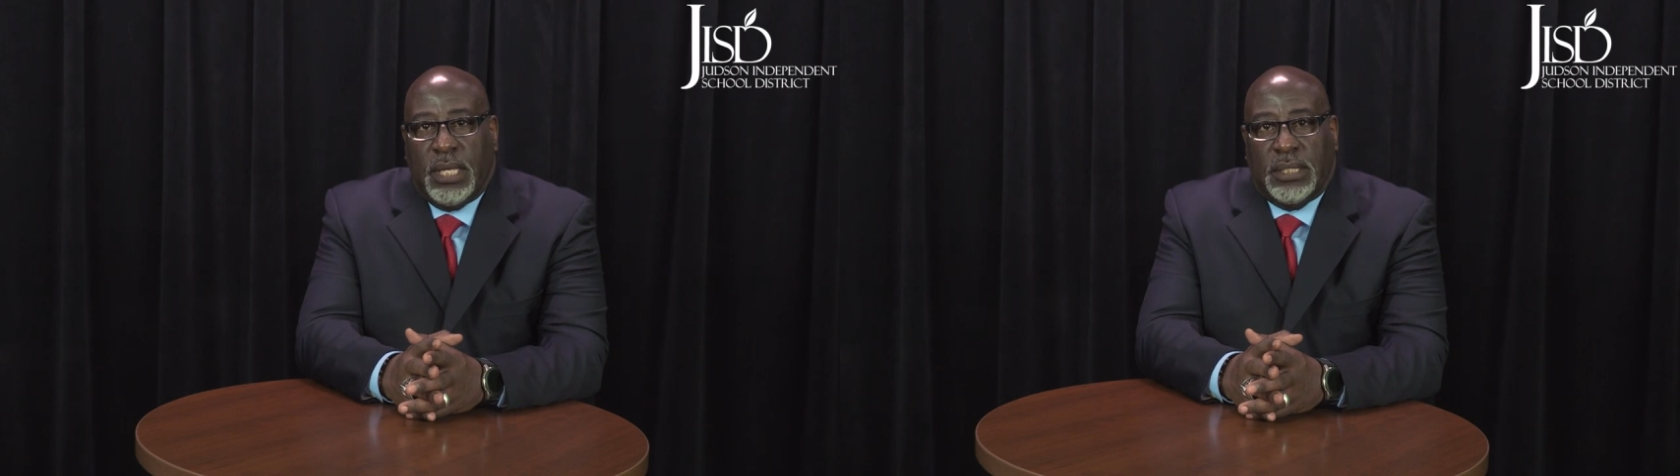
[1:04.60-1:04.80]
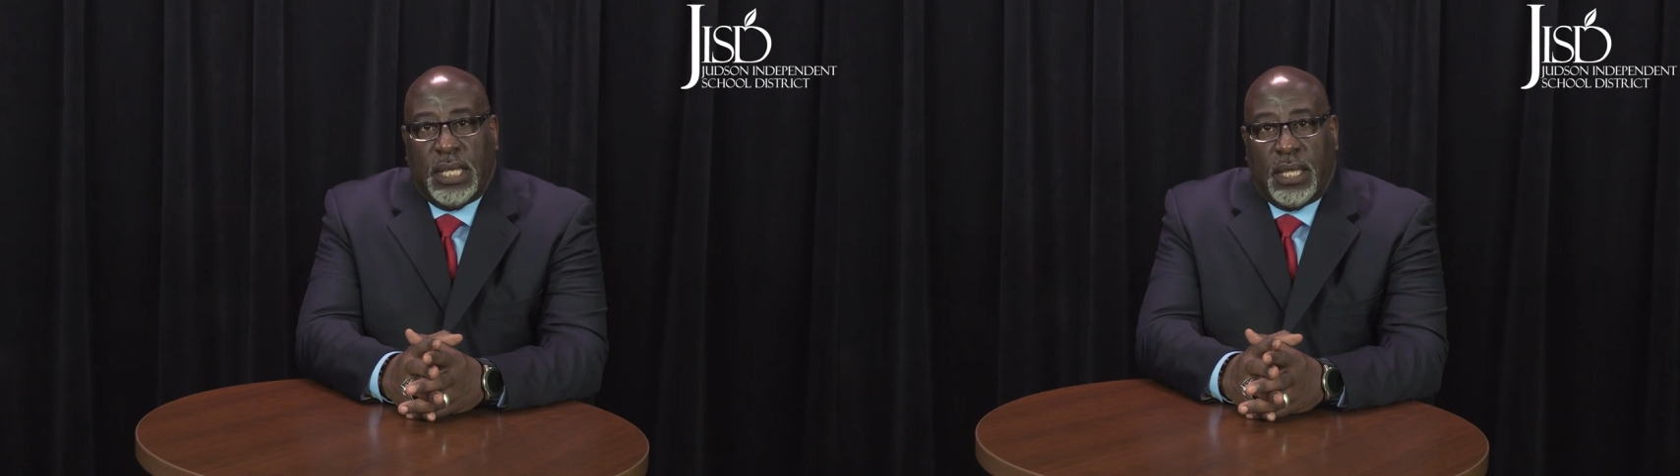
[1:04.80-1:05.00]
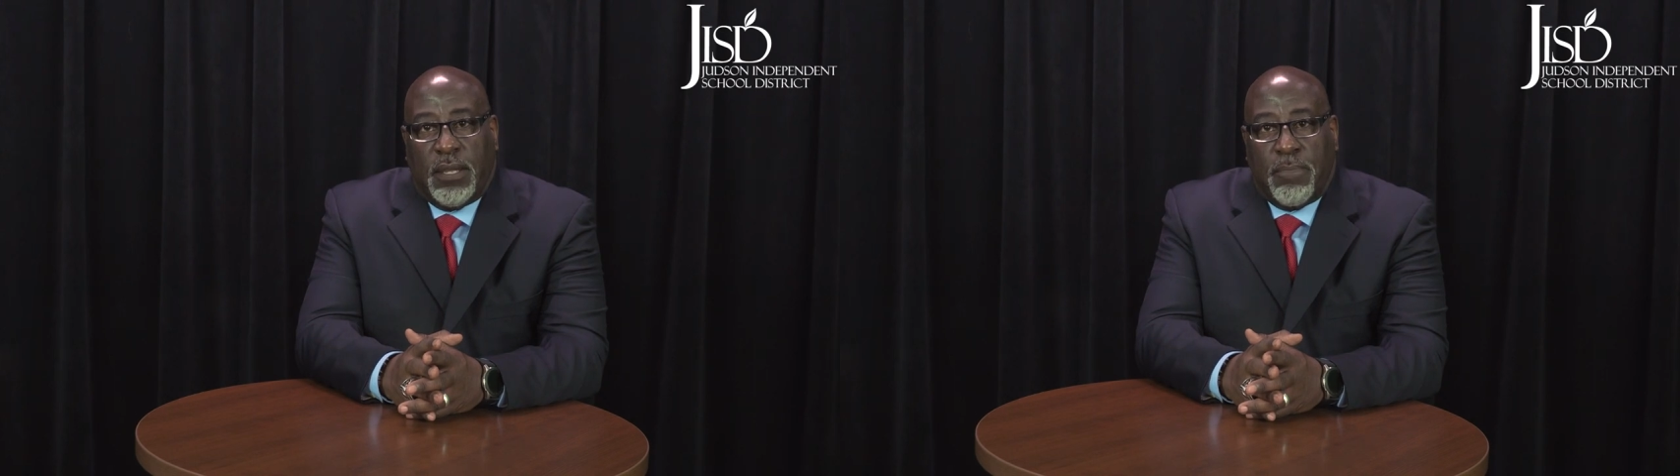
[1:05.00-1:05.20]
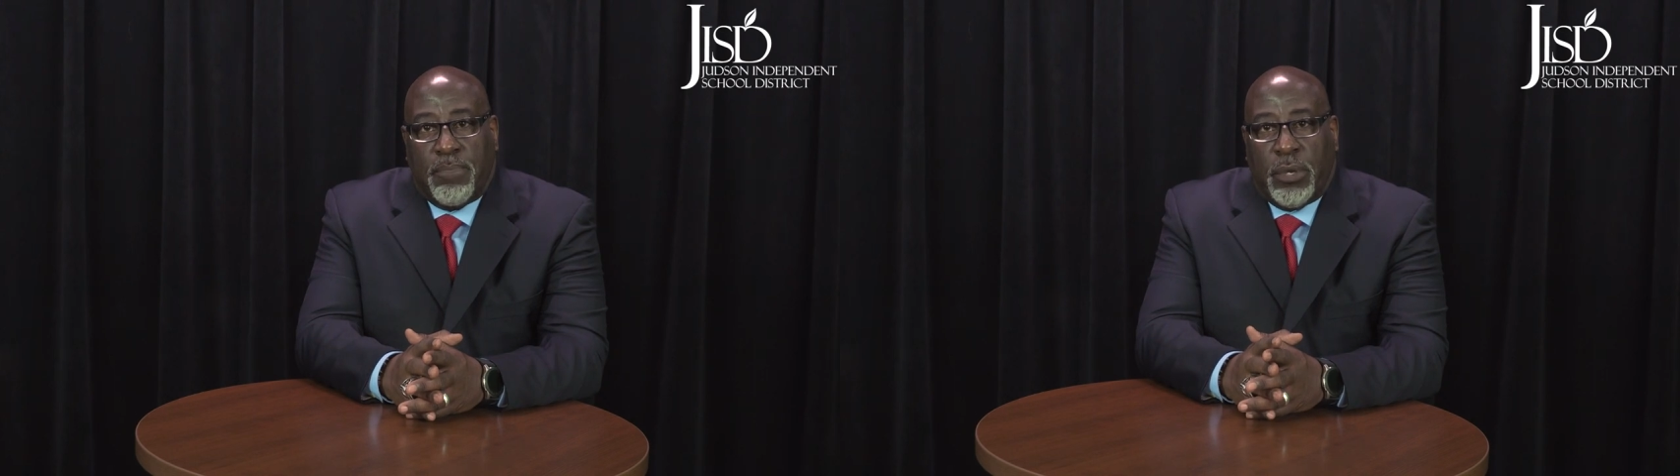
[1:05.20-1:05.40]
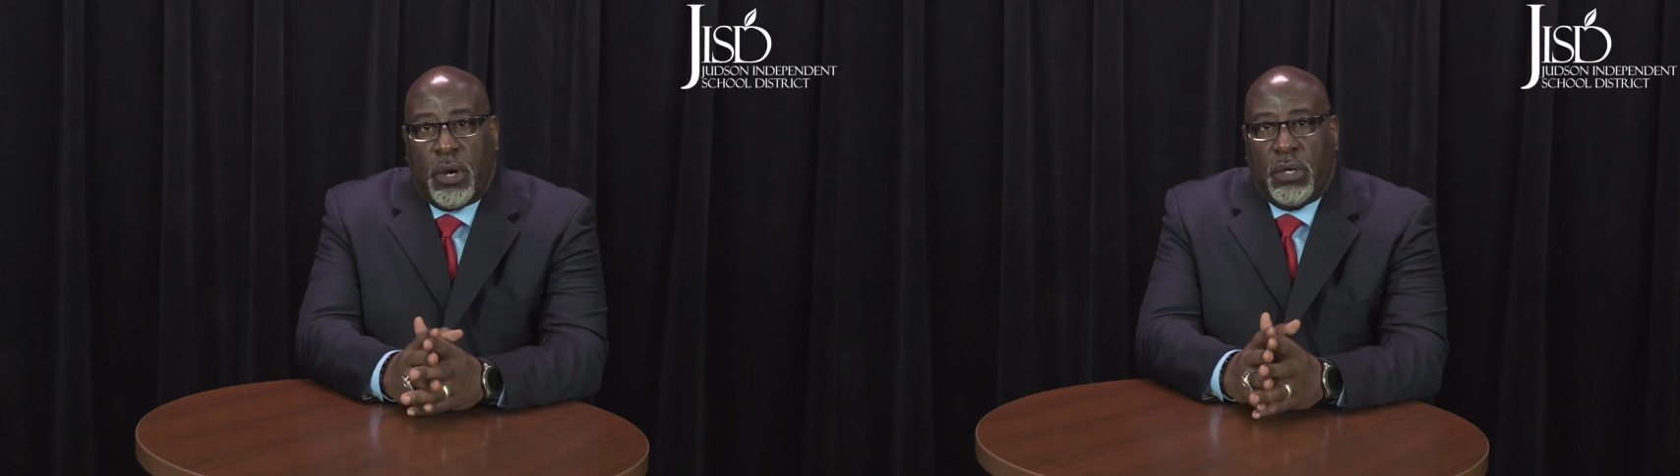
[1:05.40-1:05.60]
Second,
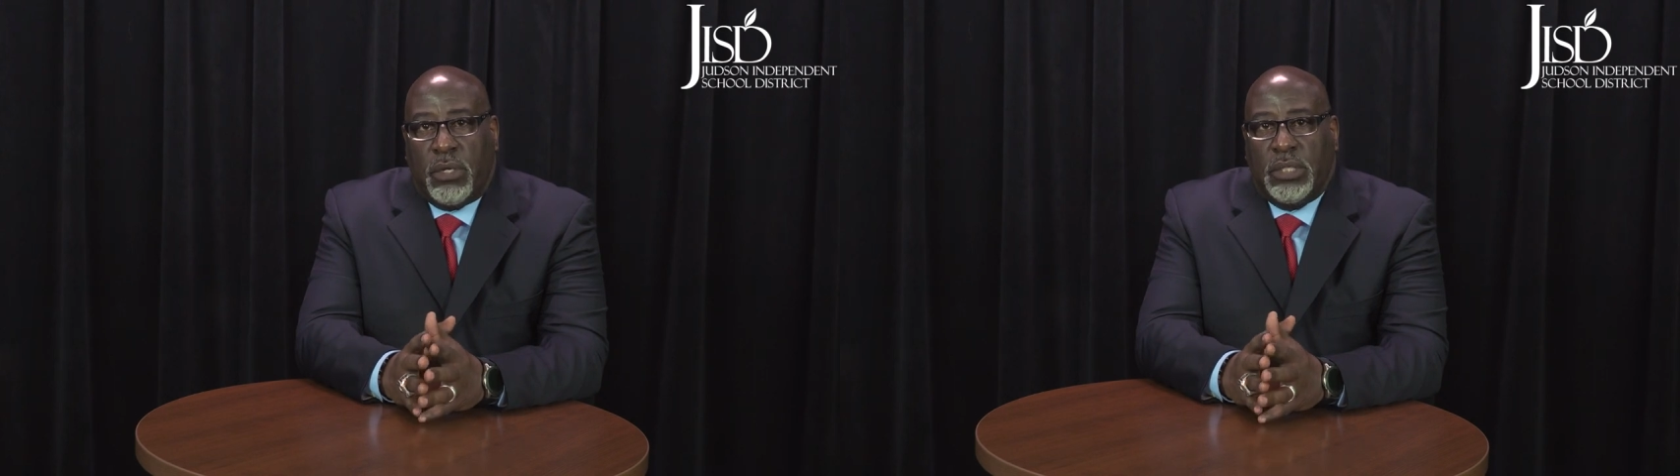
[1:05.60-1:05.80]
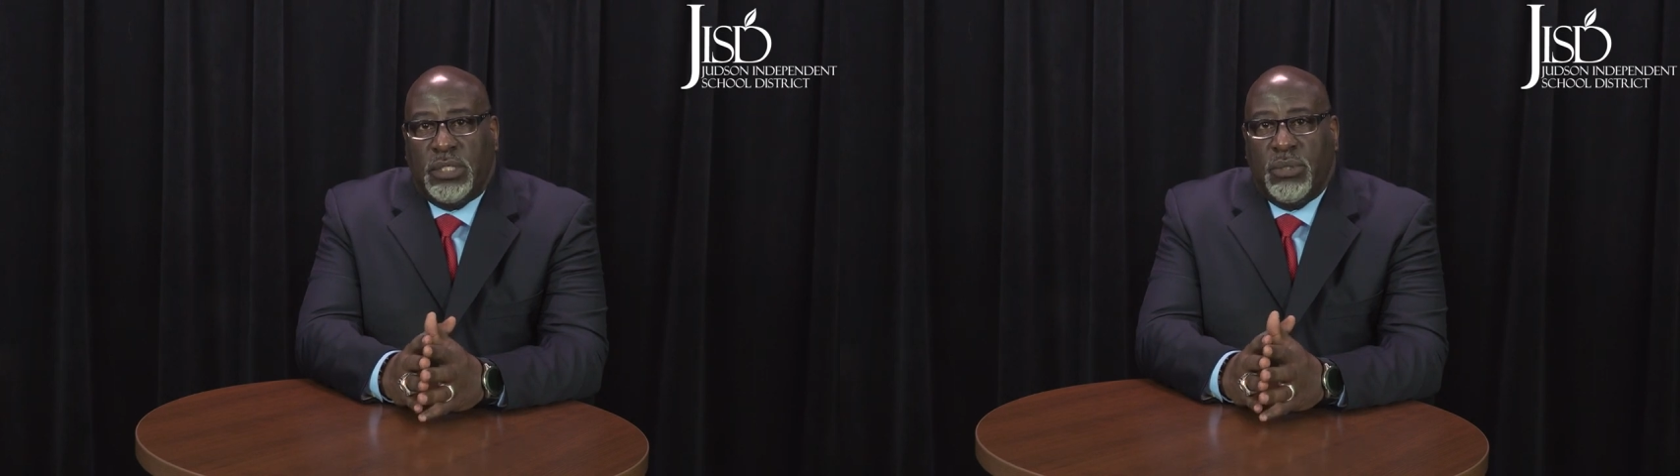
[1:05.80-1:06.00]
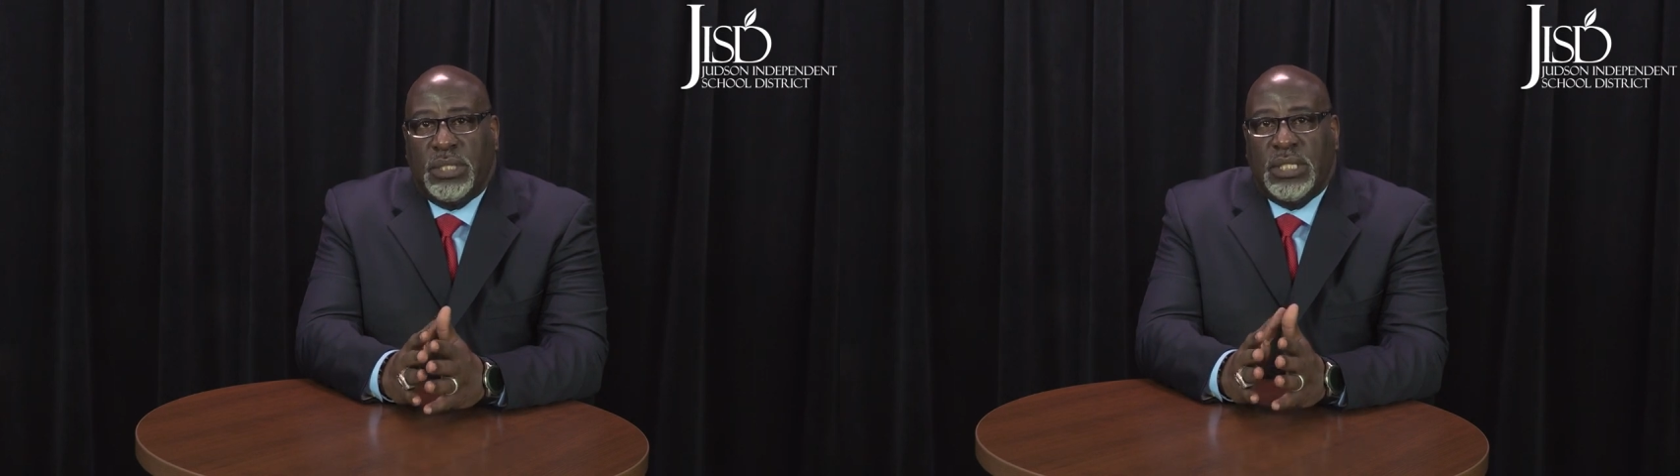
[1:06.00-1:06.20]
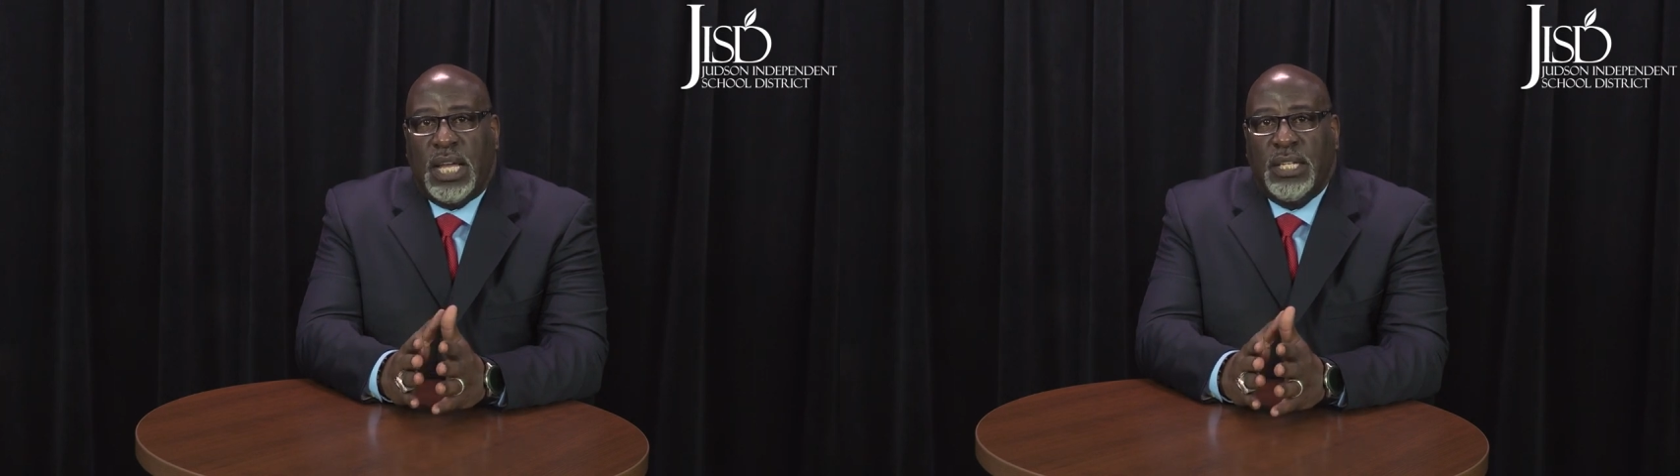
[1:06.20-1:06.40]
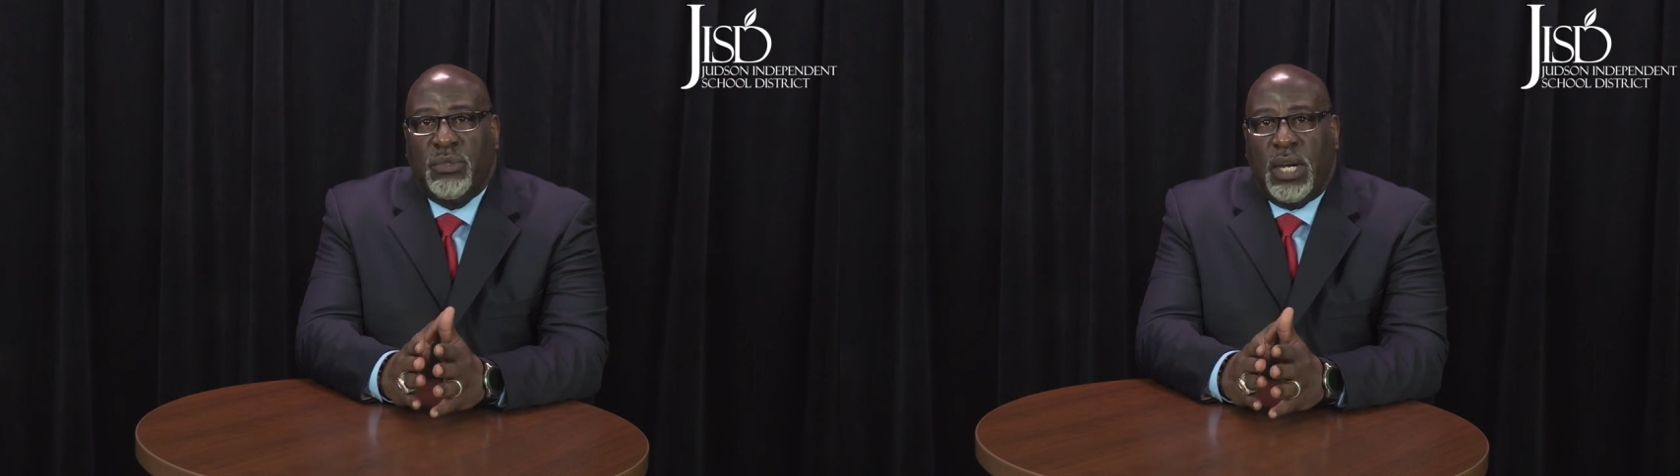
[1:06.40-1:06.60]
our goal is to
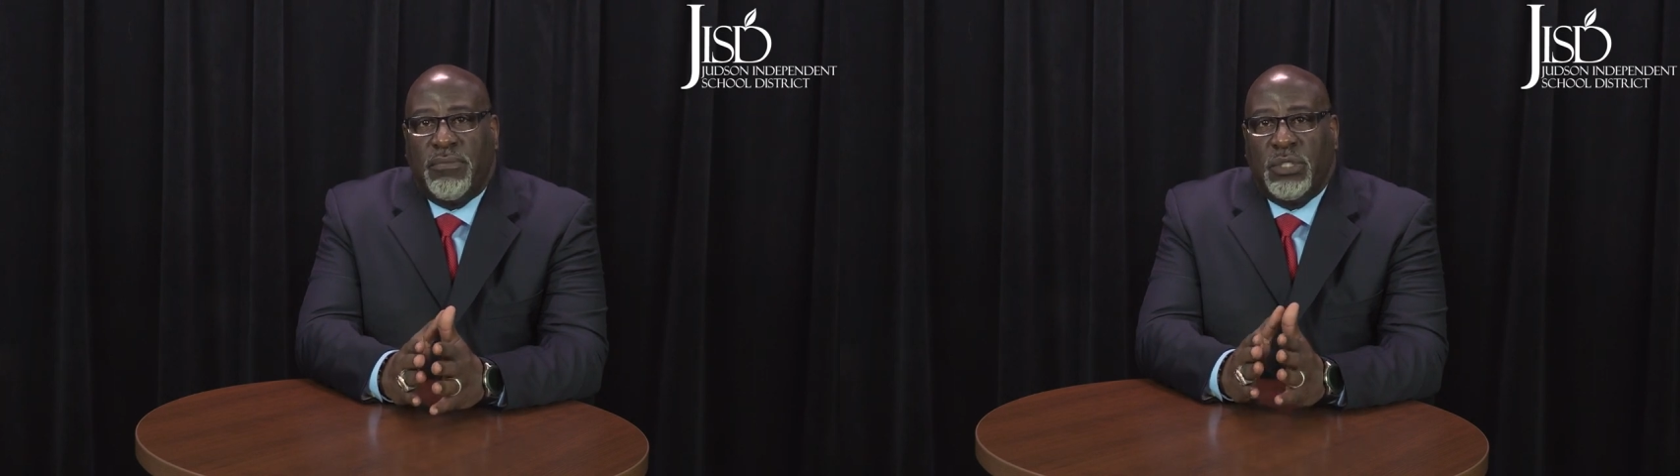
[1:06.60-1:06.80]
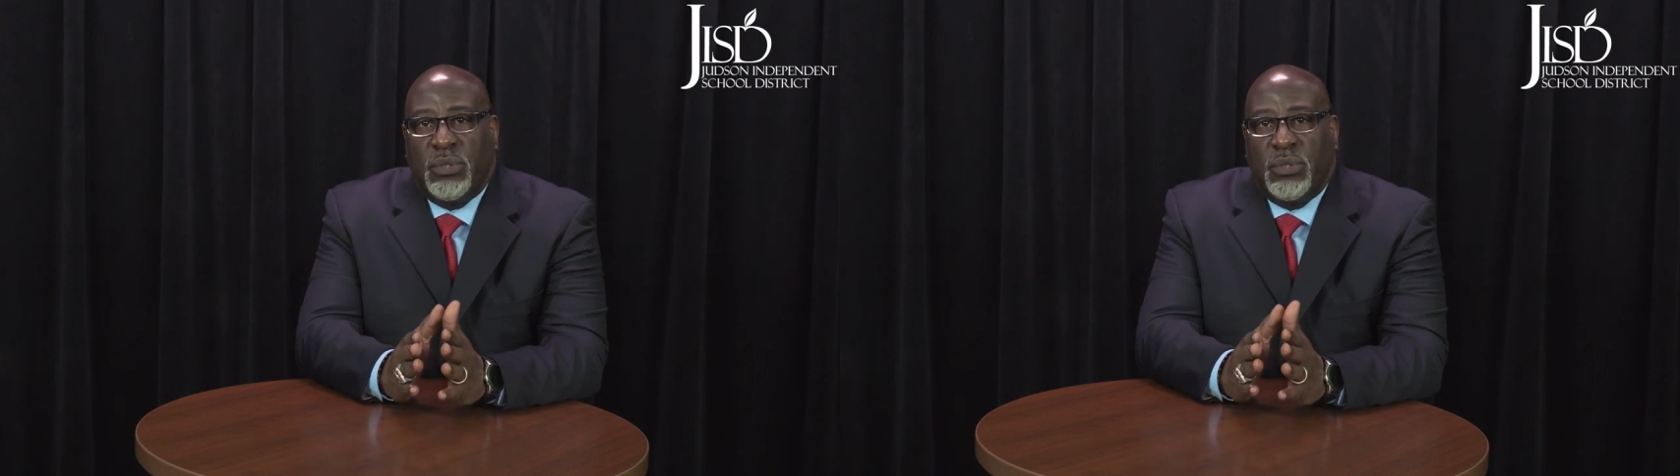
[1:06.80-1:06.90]
assign drivers